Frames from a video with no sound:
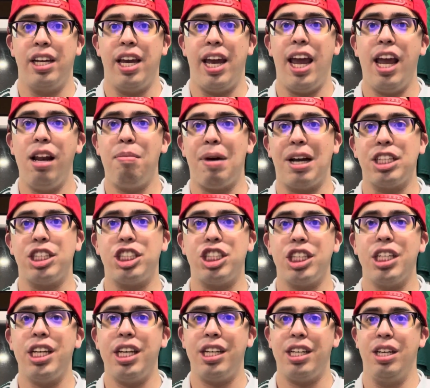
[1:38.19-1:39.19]
El
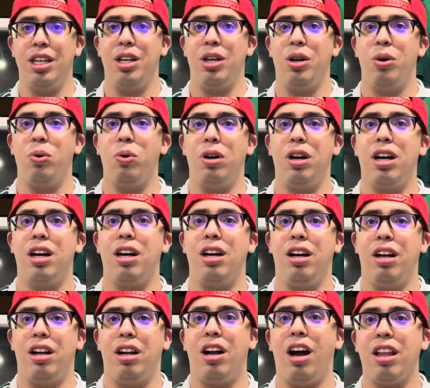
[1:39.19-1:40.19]
Machín
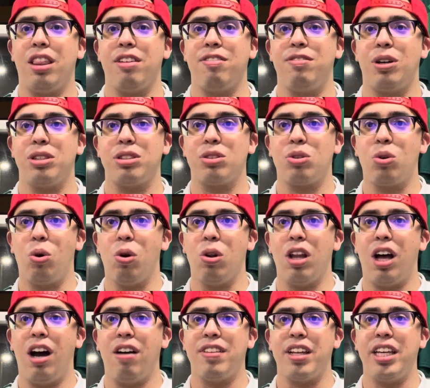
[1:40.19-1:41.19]
got the first goal
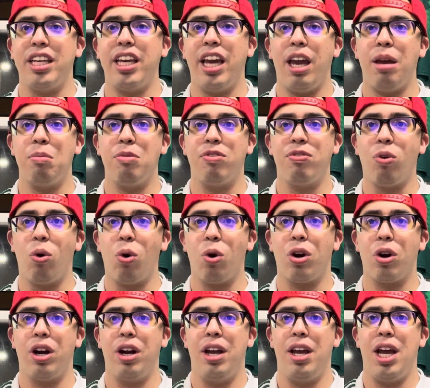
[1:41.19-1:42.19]
of the game
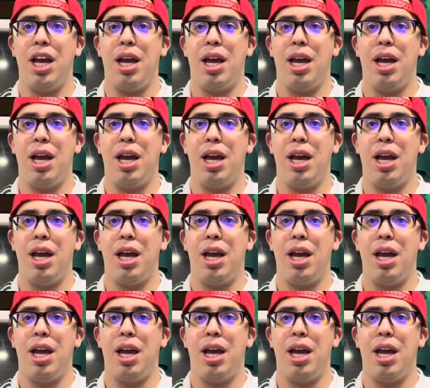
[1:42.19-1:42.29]
for